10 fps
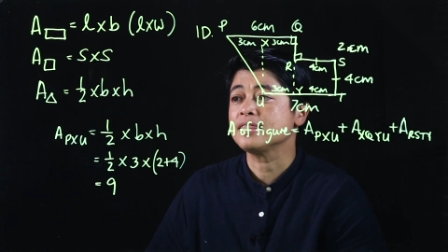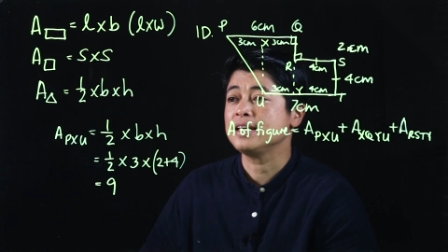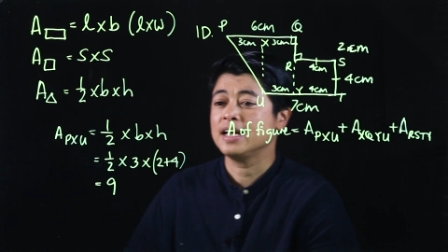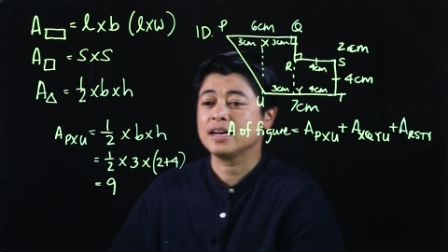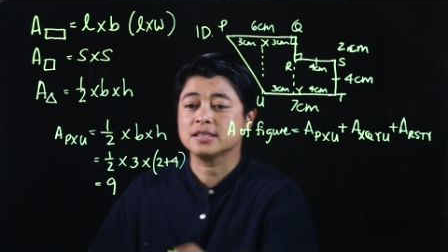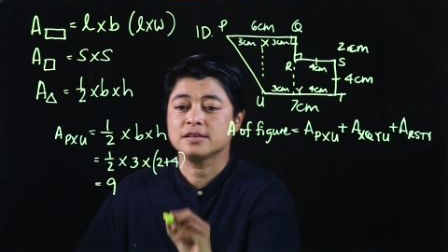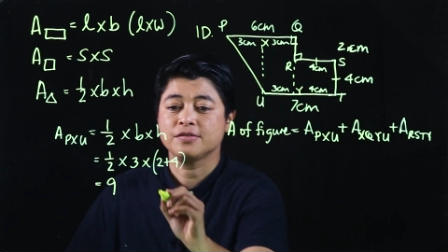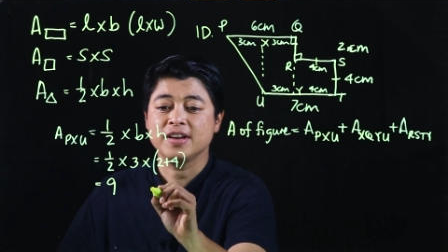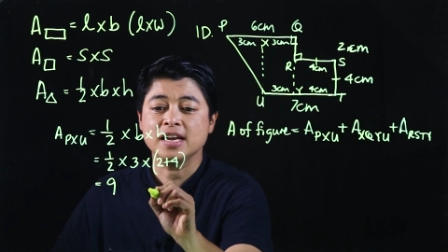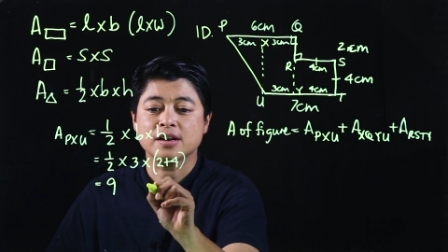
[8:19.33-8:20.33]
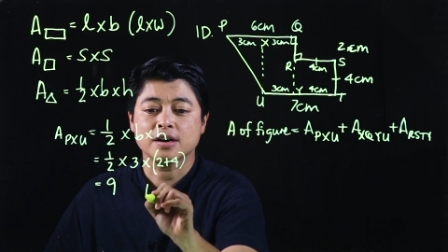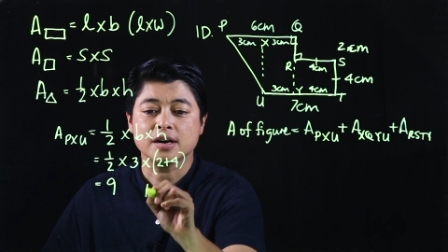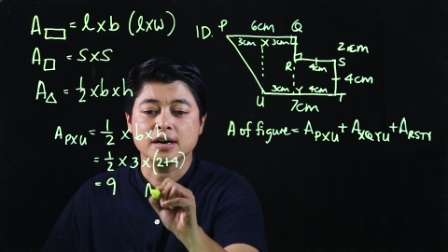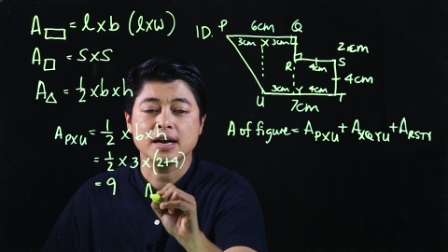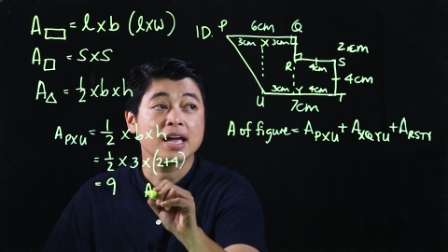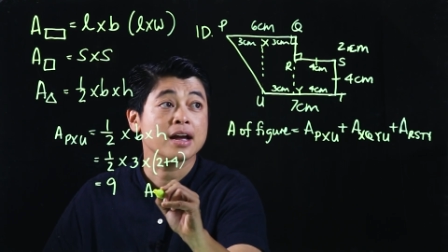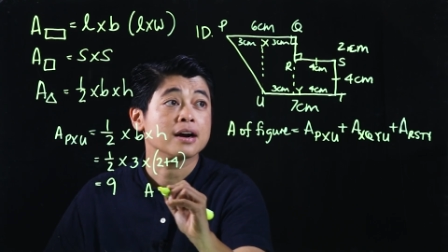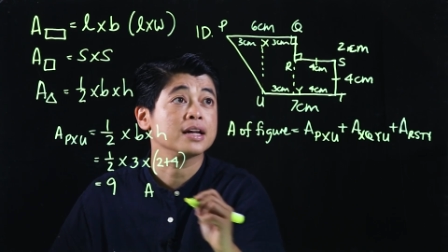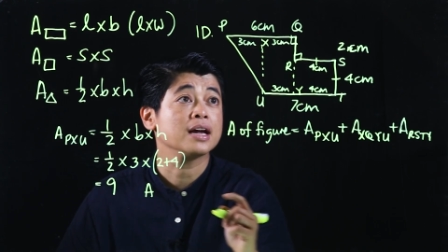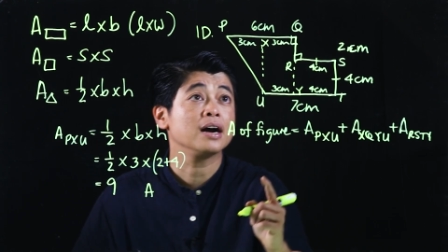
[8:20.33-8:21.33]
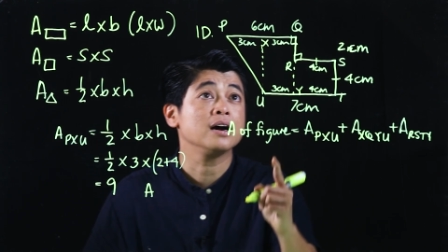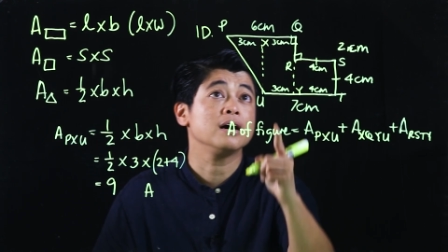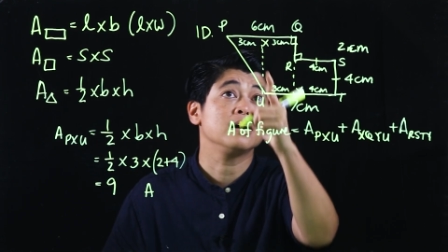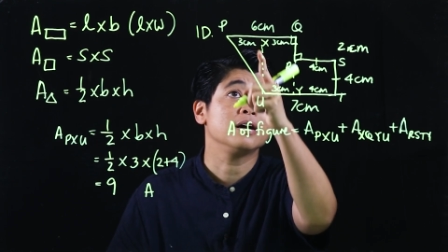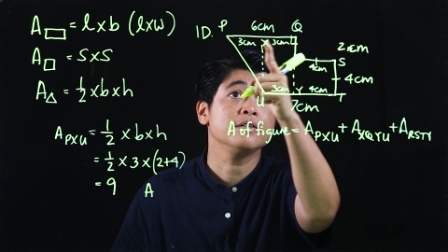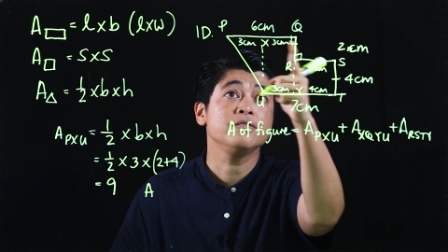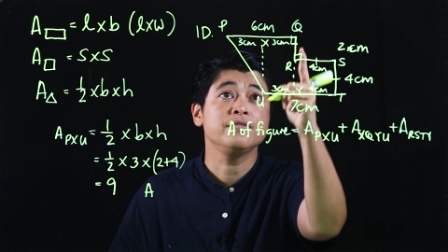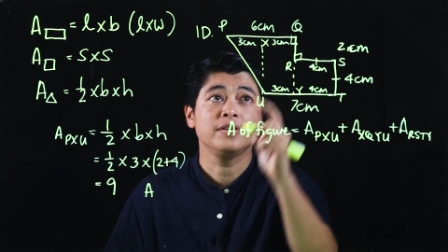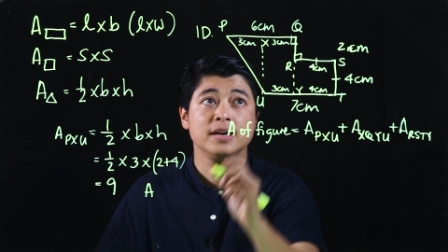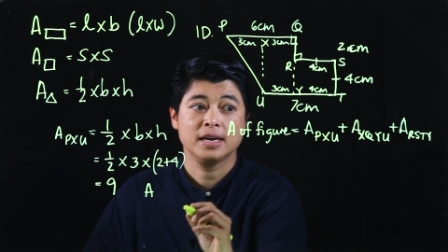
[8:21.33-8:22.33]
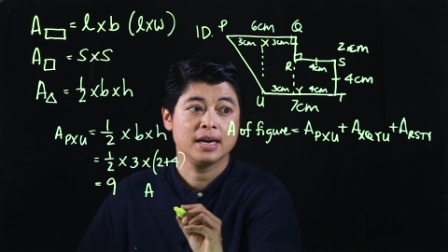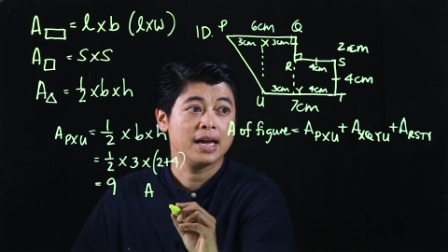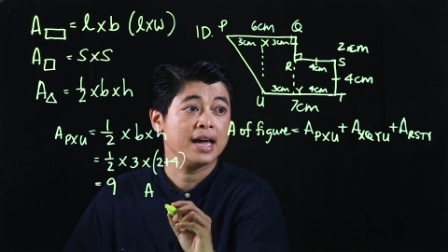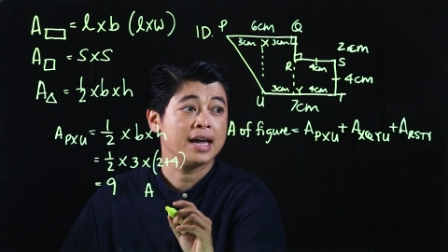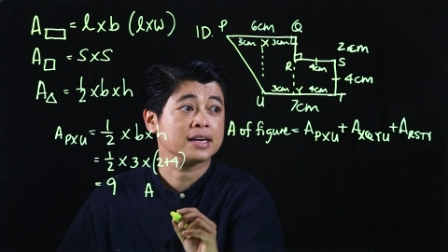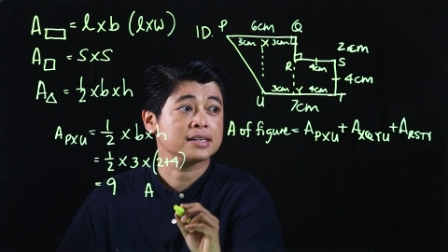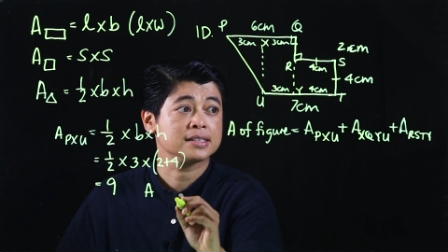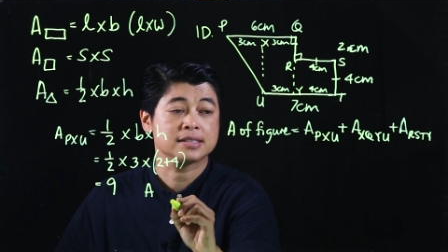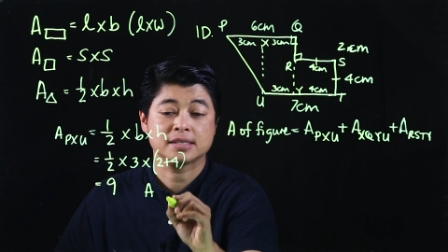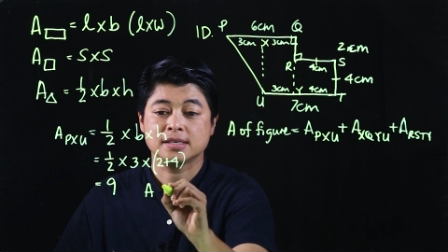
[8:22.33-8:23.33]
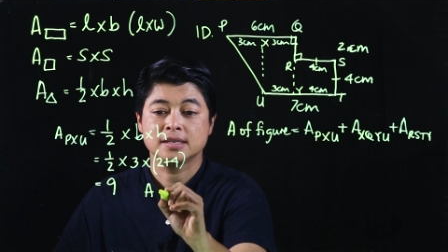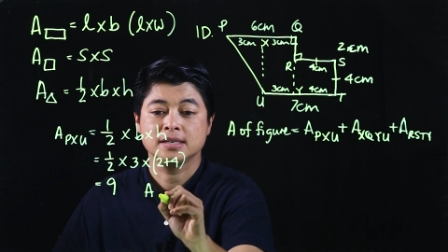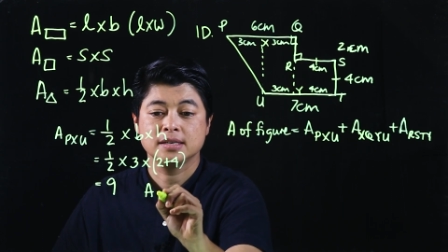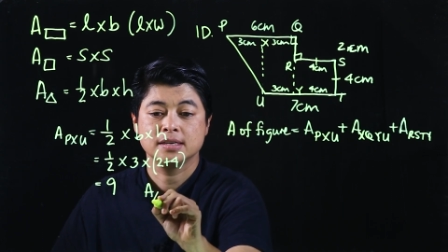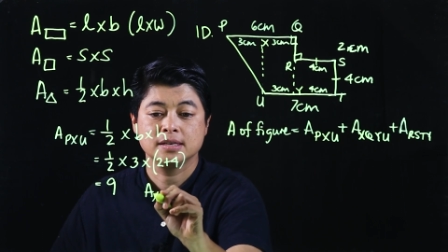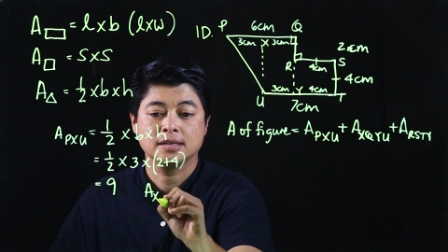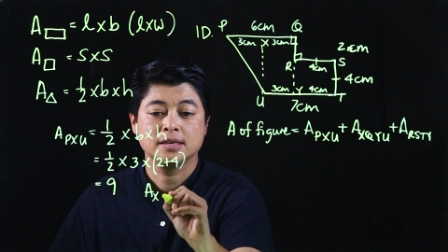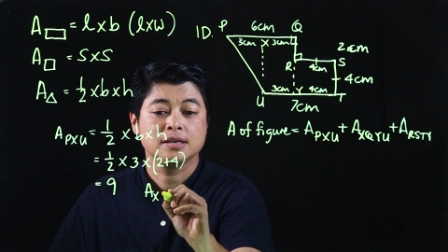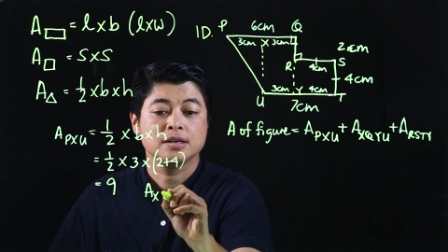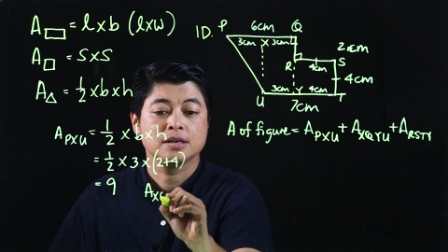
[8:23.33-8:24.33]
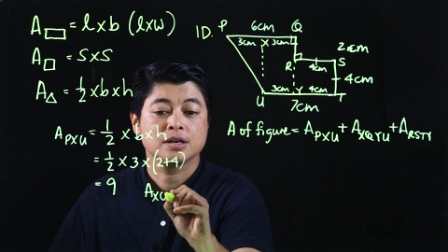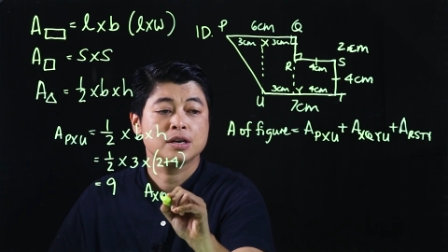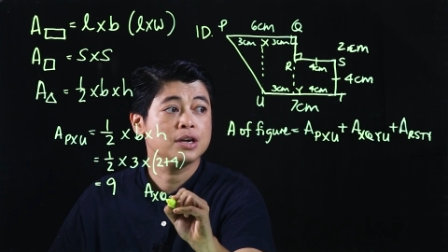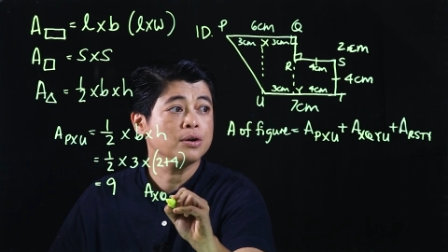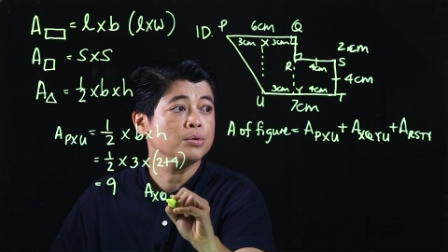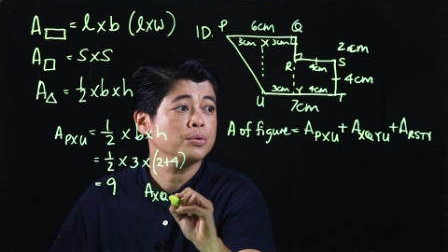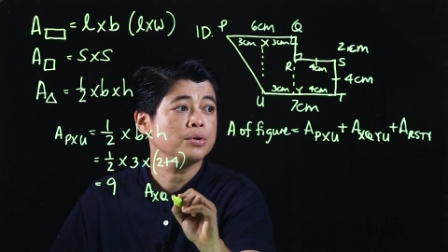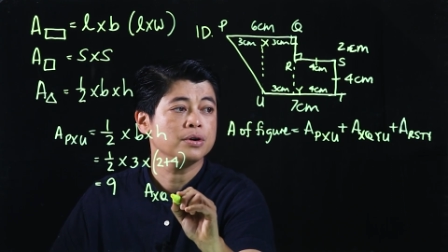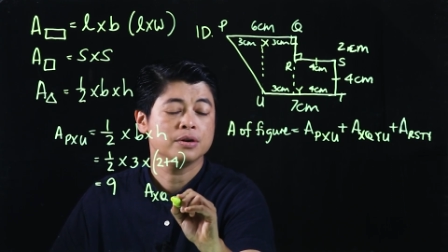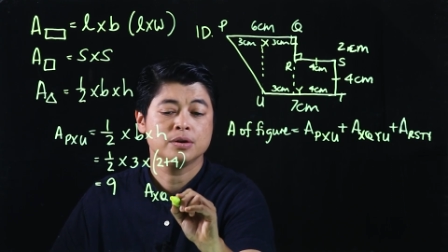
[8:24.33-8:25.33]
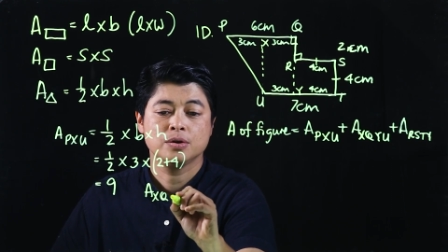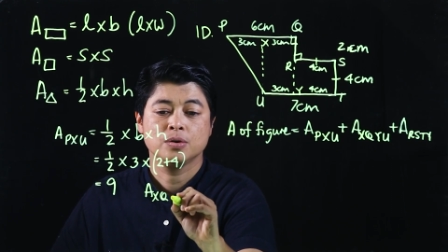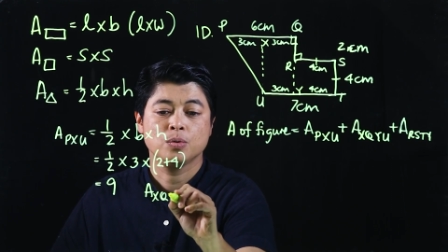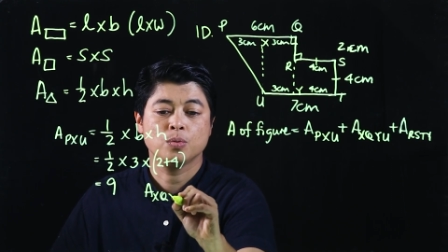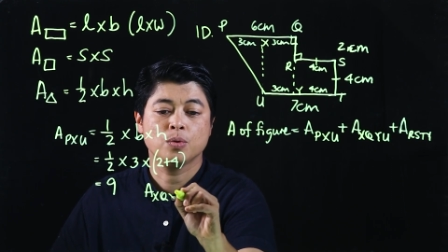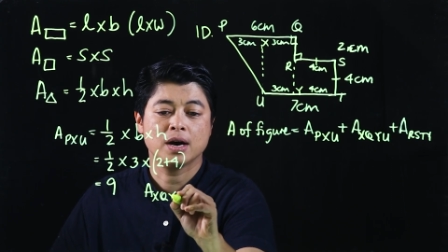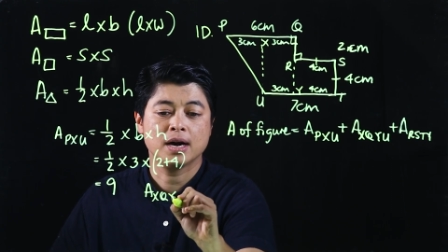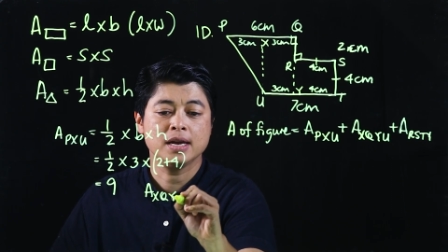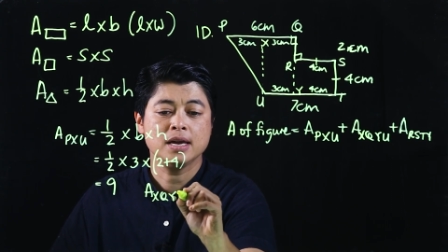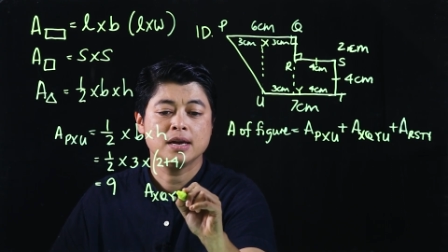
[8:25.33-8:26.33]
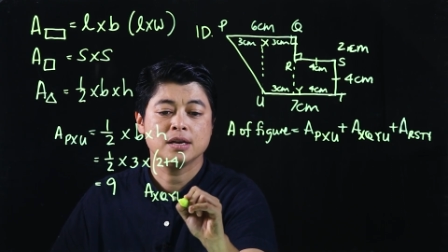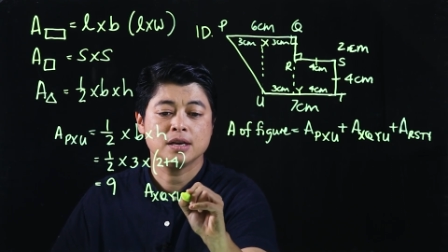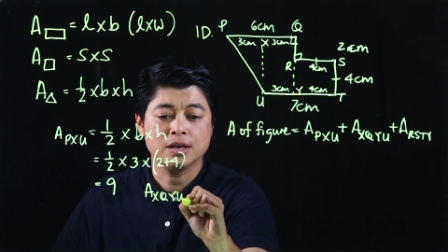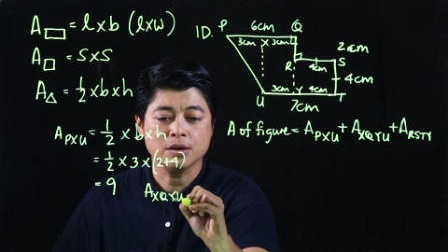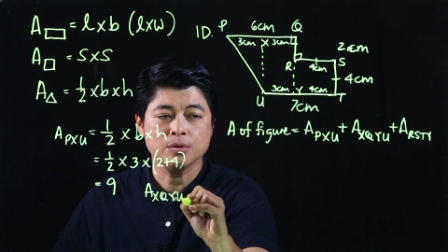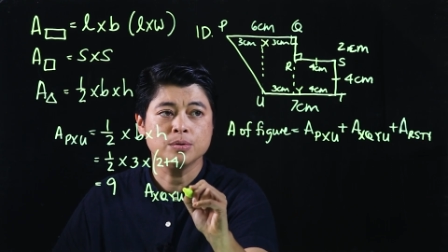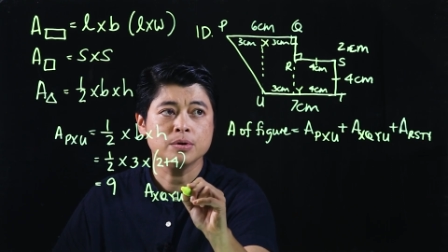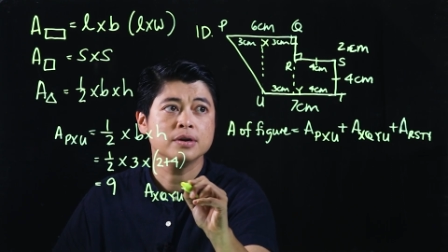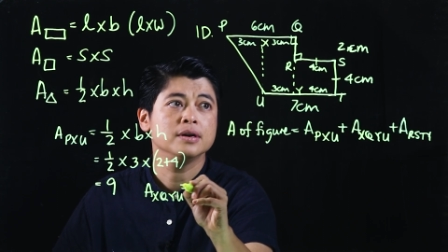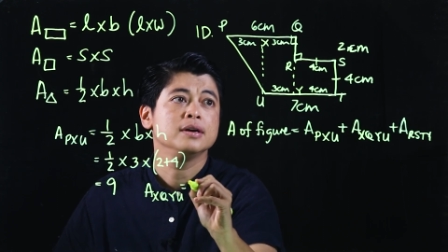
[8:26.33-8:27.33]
at the next figure, area of XQYU,